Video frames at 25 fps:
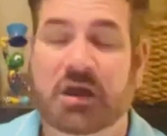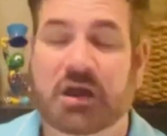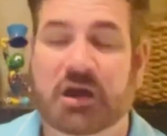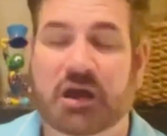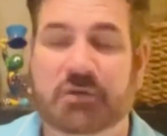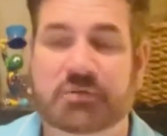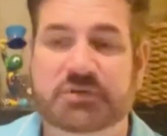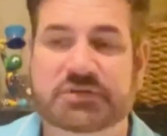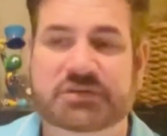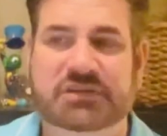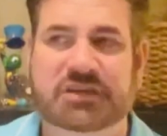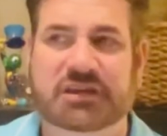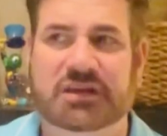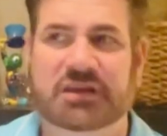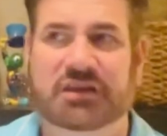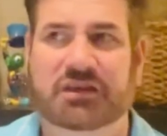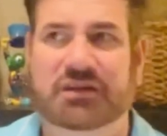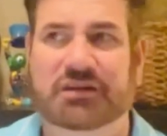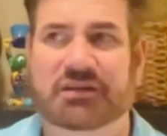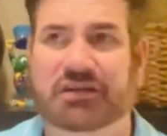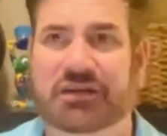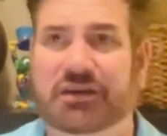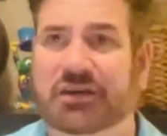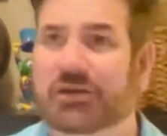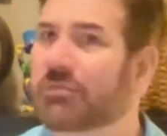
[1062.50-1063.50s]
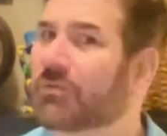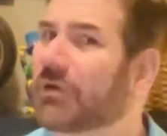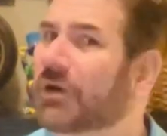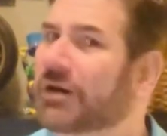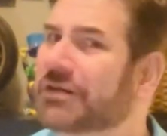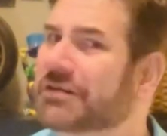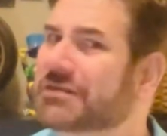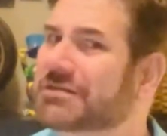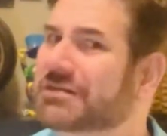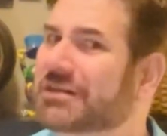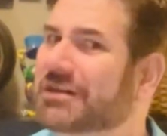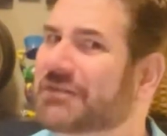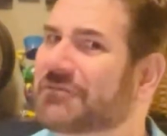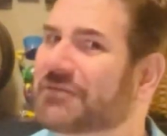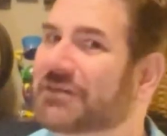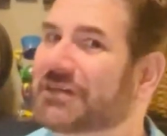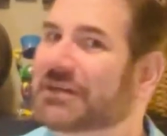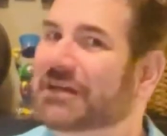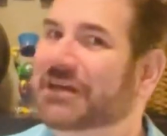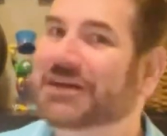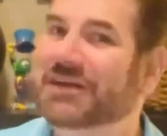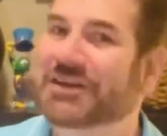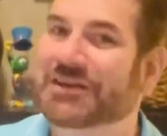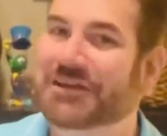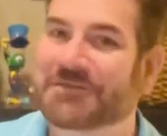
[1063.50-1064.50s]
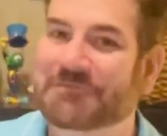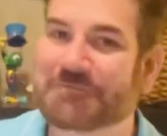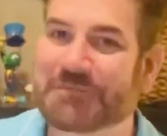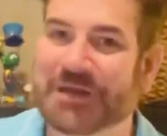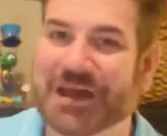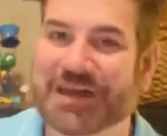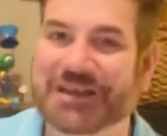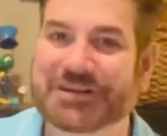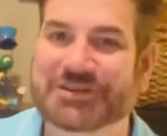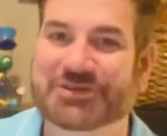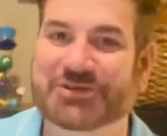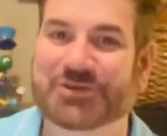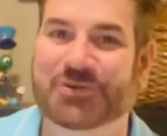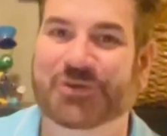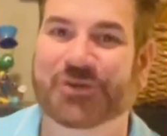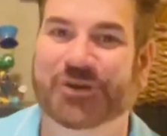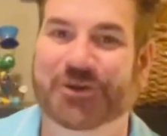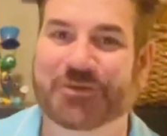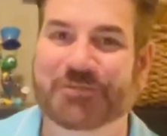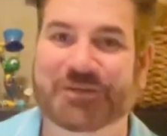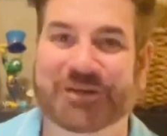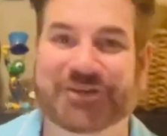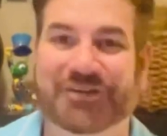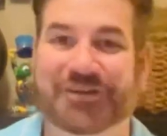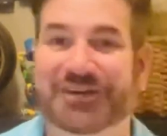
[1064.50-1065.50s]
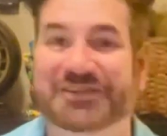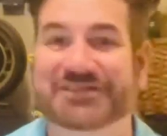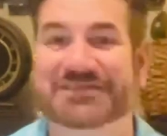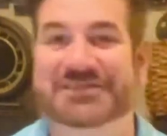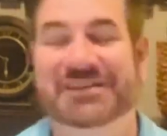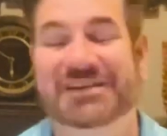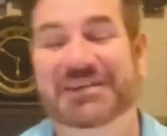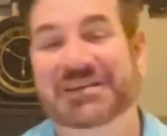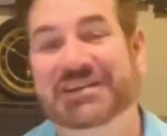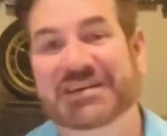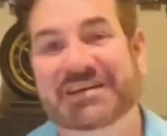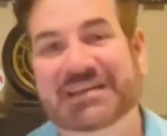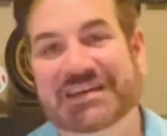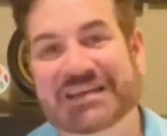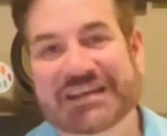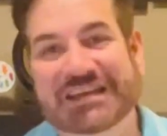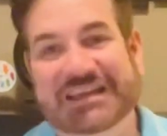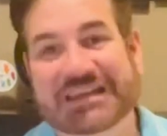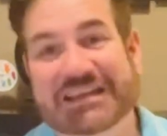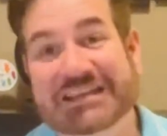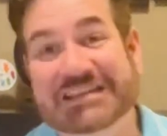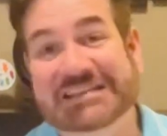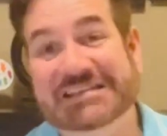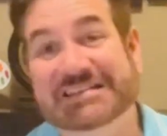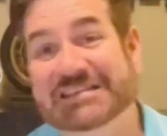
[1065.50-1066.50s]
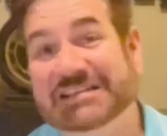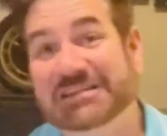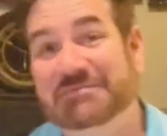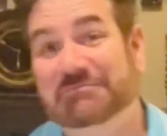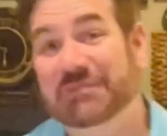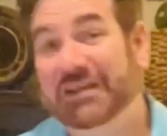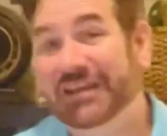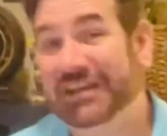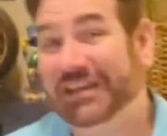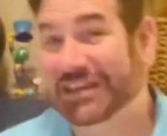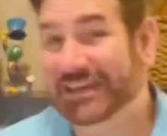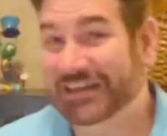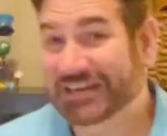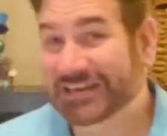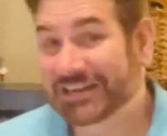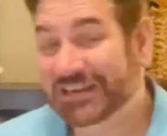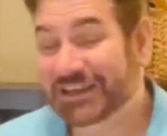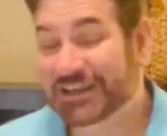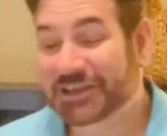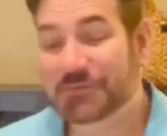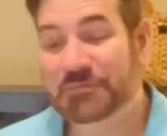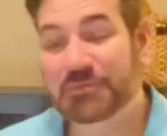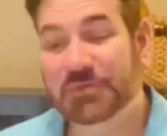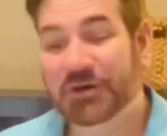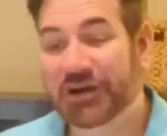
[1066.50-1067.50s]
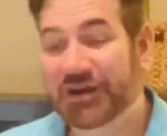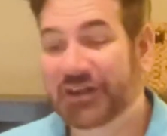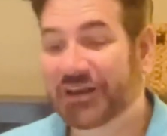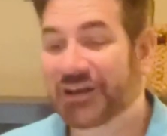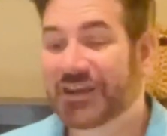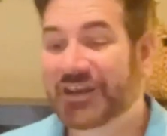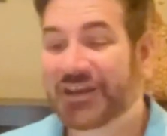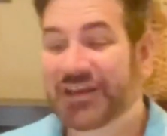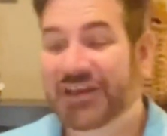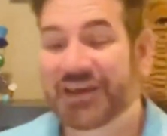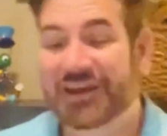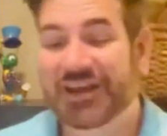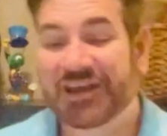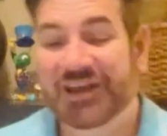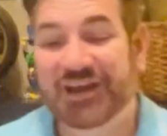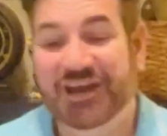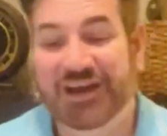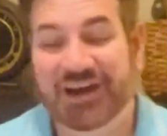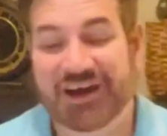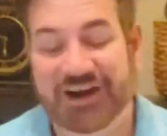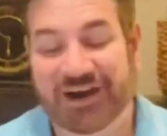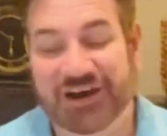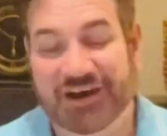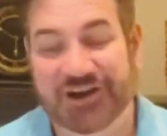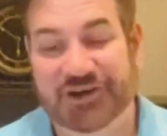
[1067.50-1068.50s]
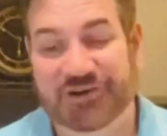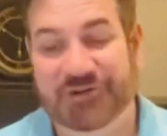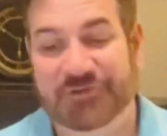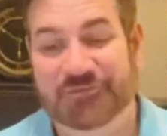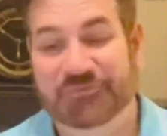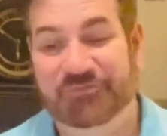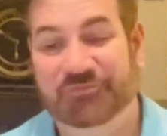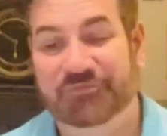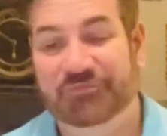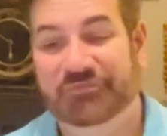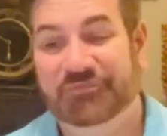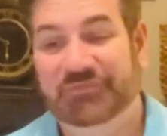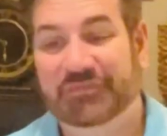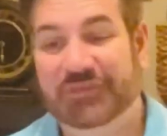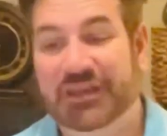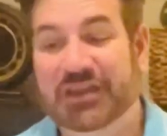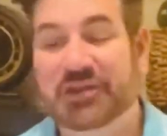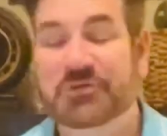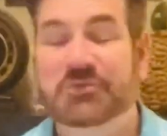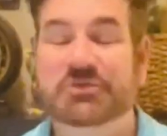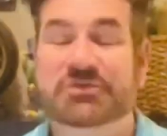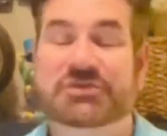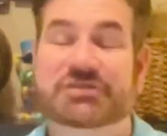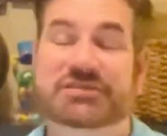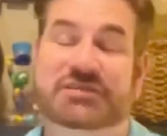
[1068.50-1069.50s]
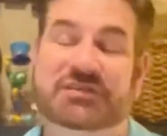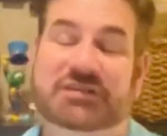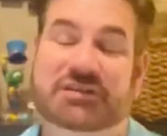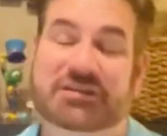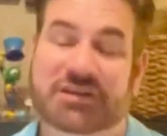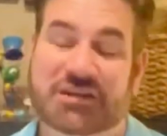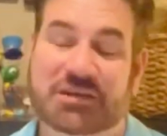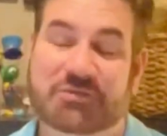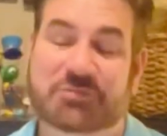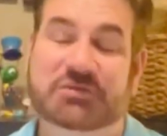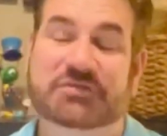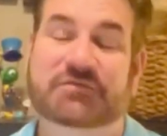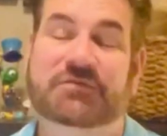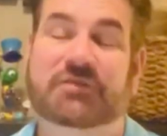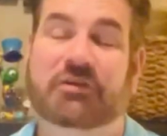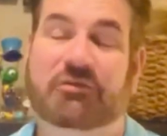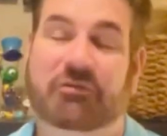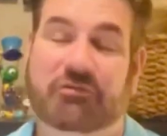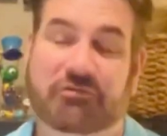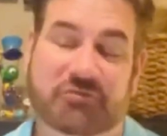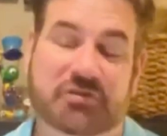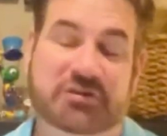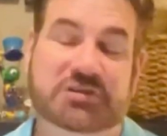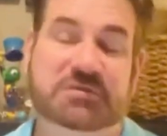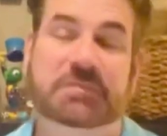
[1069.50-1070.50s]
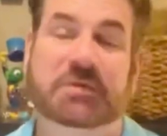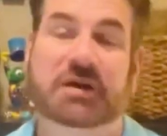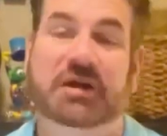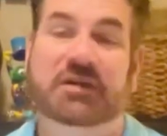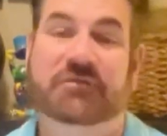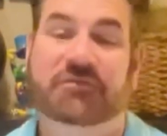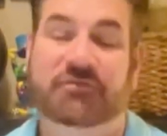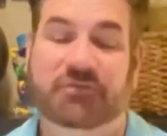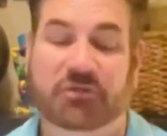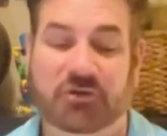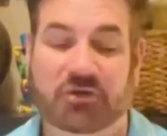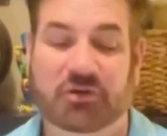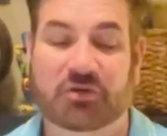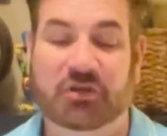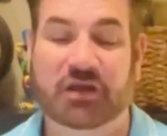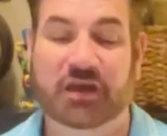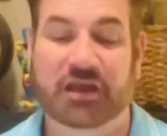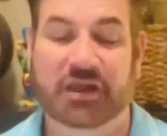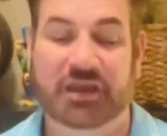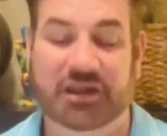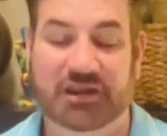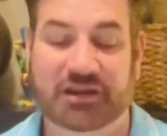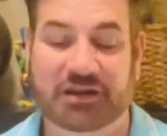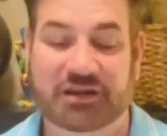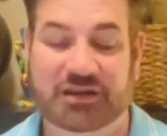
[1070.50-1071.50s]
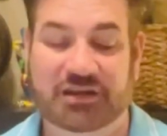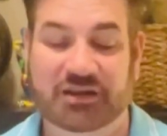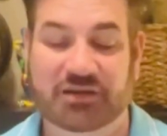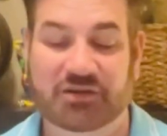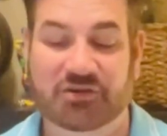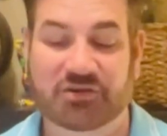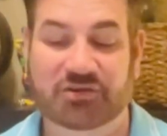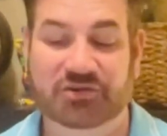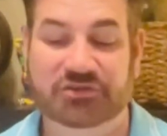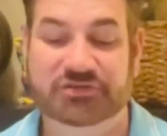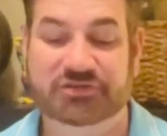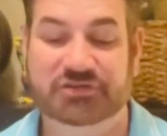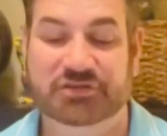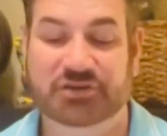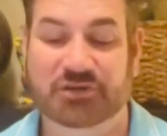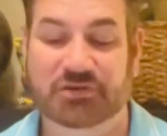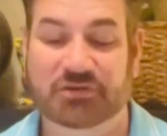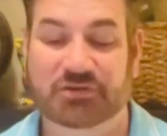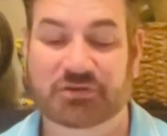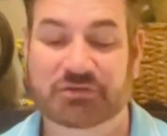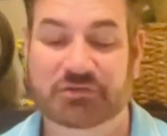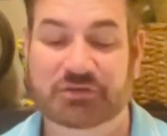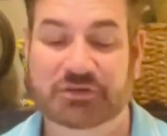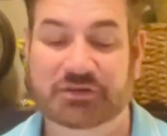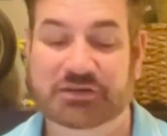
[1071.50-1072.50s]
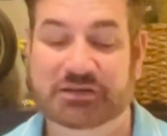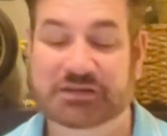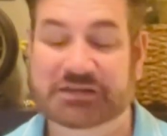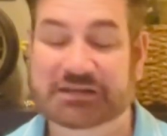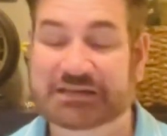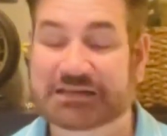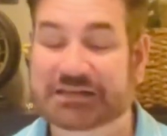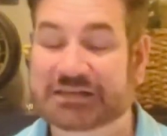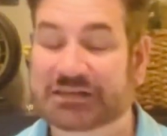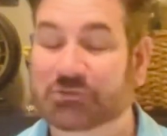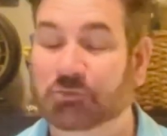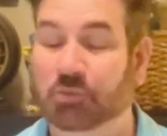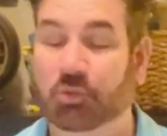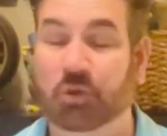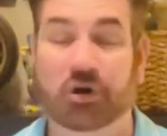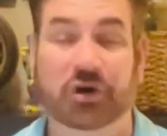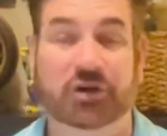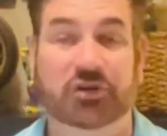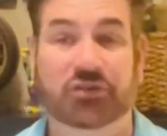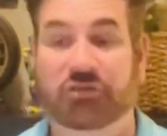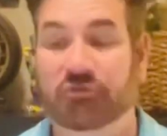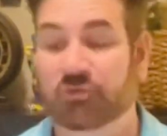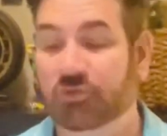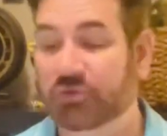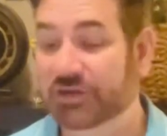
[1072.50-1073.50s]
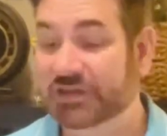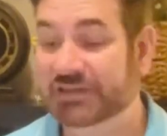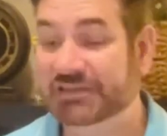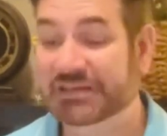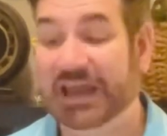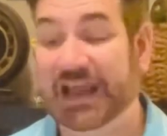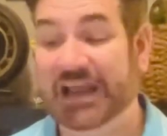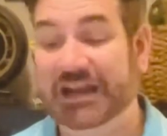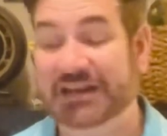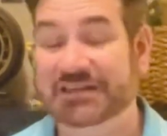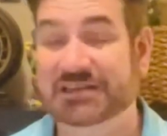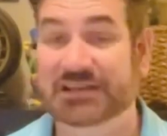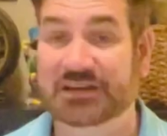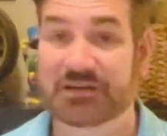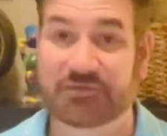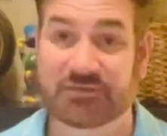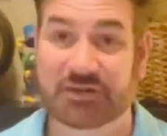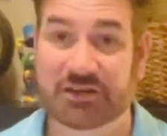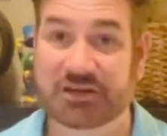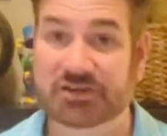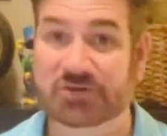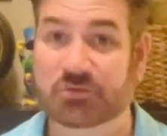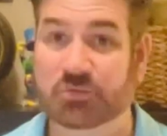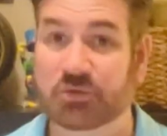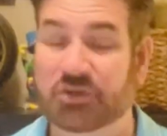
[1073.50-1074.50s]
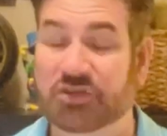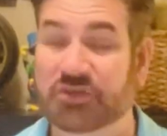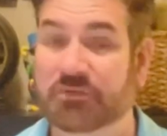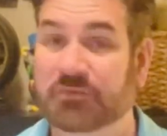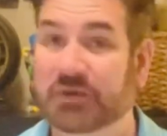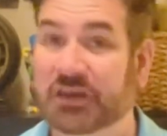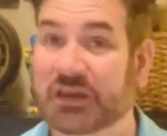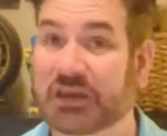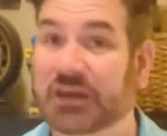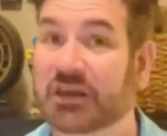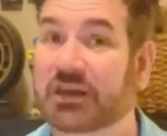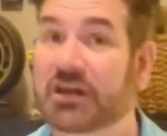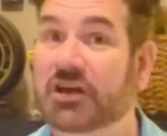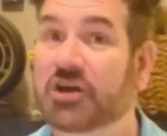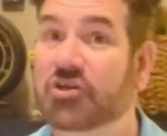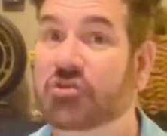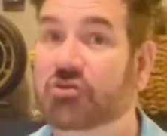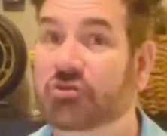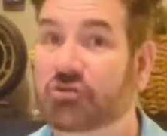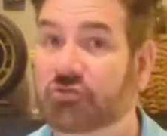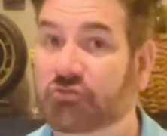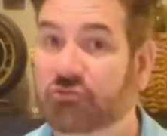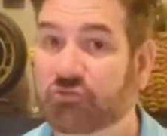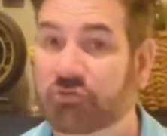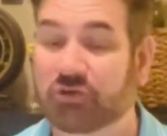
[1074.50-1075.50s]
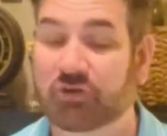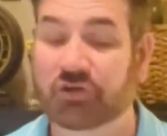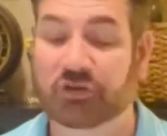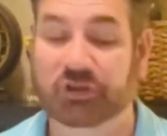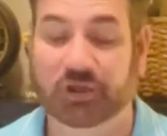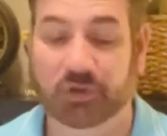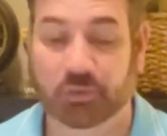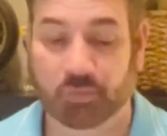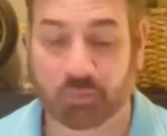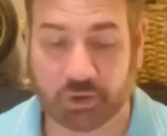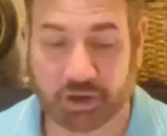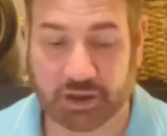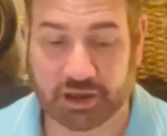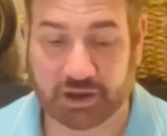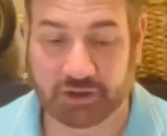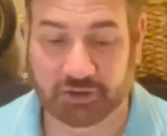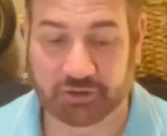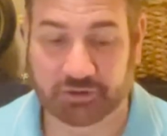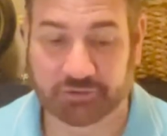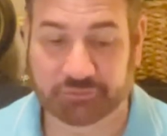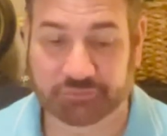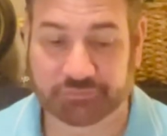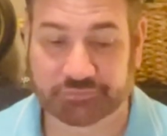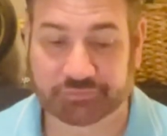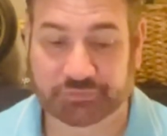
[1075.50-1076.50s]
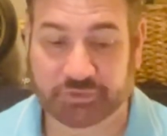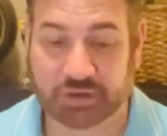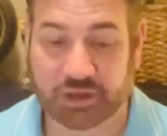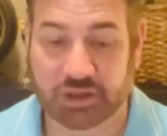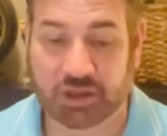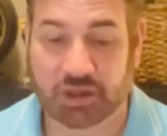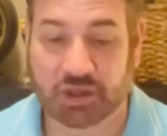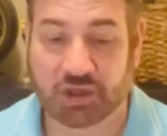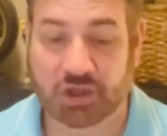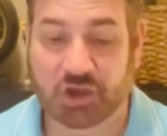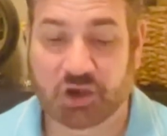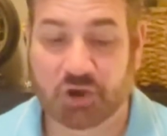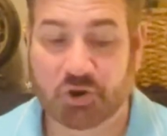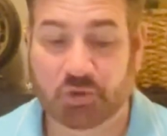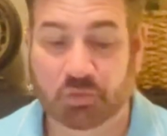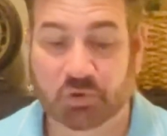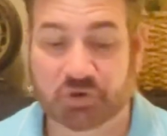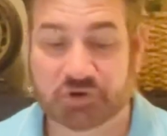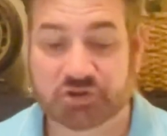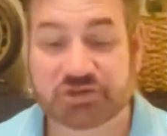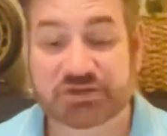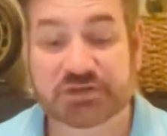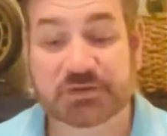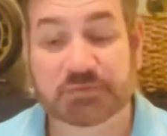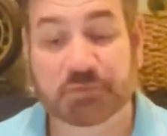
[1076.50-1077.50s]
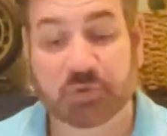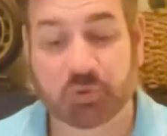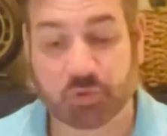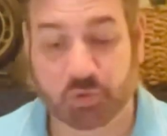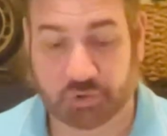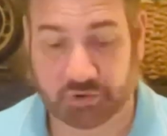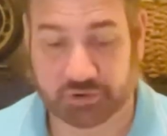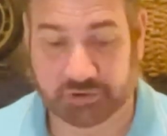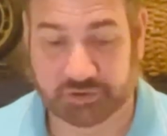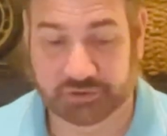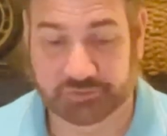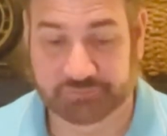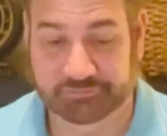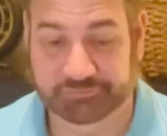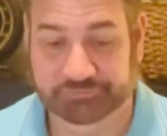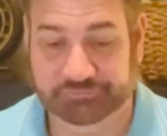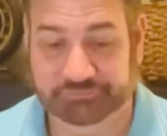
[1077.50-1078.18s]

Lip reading: I was thinking, like, why does he even need a mentor? Because he didn't seem like he did, but he was very respectful, and he also worked through these activities with me really well, which is important.